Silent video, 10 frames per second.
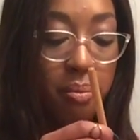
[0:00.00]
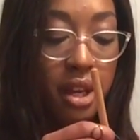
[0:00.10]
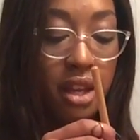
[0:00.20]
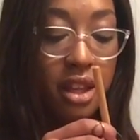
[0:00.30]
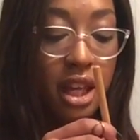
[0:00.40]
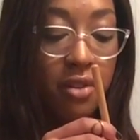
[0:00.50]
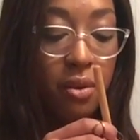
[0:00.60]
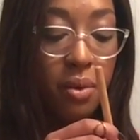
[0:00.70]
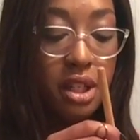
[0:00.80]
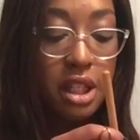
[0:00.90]
But I think
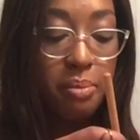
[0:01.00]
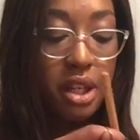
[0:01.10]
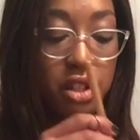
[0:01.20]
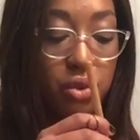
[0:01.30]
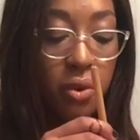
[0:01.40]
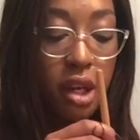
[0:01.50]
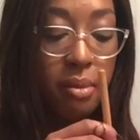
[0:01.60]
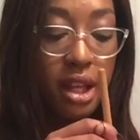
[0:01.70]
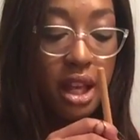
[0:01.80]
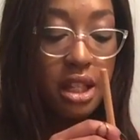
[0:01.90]
everyone's been enjoying
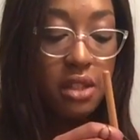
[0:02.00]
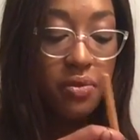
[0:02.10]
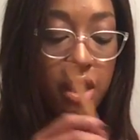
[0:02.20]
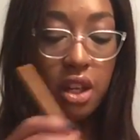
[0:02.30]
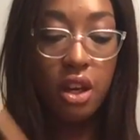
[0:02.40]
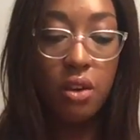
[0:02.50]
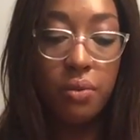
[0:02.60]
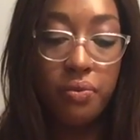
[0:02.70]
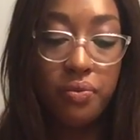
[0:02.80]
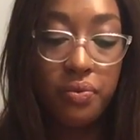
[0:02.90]
my last
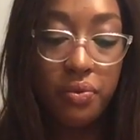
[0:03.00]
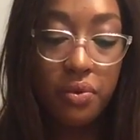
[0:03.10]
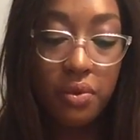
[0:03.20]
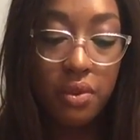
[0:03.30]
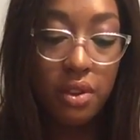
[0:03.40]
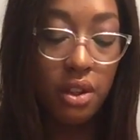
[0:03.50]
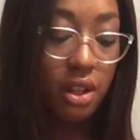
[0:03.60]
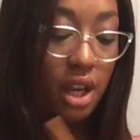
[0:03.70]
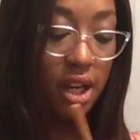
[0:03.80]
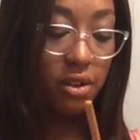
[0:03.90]
video.
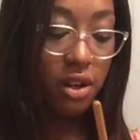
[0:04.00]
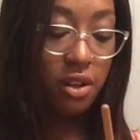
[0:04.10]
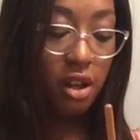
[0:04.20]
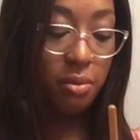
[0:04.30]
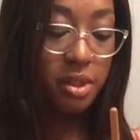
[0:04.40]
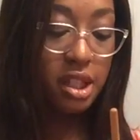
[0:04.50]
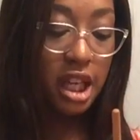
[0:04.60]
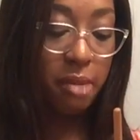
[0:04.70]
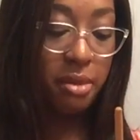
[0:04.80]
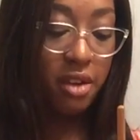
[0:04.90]
I don't know though,
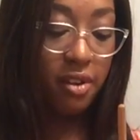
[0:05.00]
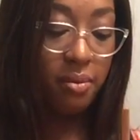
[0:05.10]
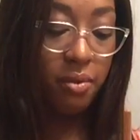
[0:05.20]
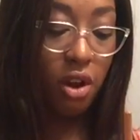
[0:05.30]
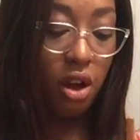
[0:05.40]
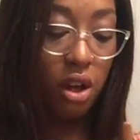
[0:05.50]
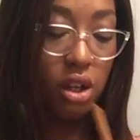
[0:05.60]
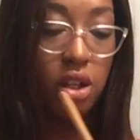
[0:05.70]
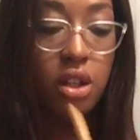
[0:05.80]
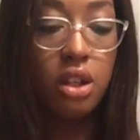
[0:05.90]
mistake me if I'm wrong.
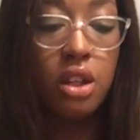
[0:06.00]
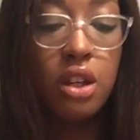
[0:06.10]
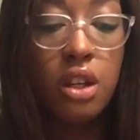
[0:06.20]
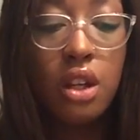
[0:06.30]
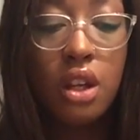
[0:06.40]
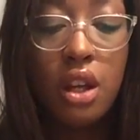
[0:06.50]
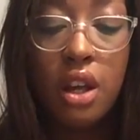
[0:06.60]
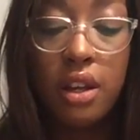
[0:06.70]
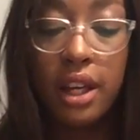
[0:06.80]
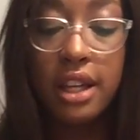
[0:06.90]

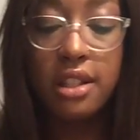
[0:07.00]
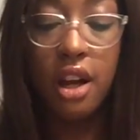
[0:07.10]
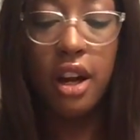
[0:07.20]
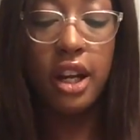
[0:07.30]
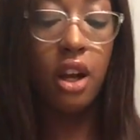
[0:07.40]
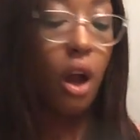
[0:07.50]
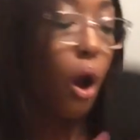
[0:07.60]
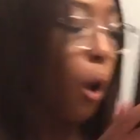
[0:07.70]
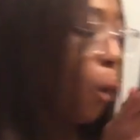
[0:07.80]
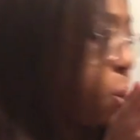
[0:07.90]
Okay, sorry.
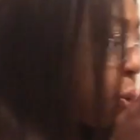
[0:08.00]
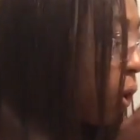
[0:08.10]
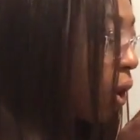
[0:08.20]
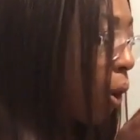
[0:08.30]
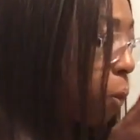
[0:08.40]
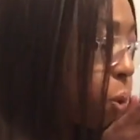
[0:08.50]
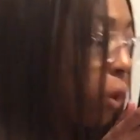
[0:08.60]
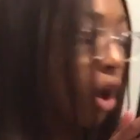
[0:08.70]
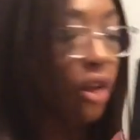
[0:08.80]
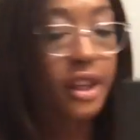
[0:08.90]

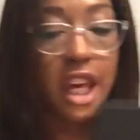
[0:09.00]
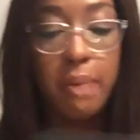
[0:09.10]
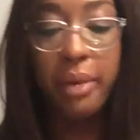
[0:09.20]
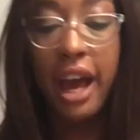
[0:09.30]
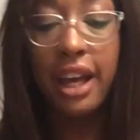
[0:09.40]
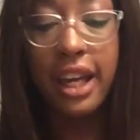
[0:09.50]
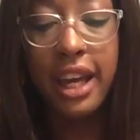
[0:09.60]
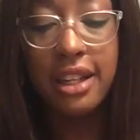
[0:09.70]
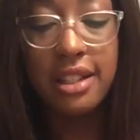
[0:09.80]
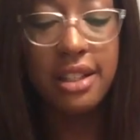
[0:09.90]
All the kickback, I
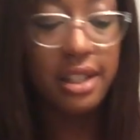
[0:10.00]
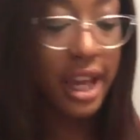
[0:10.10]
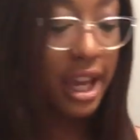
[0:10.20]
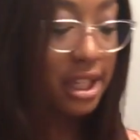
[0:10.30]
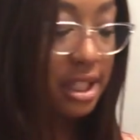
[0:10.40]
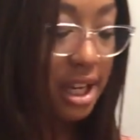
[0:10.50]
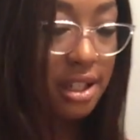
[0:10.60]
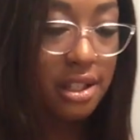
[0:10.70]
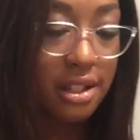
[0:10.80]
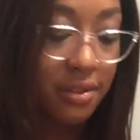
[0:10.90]
can't stand it.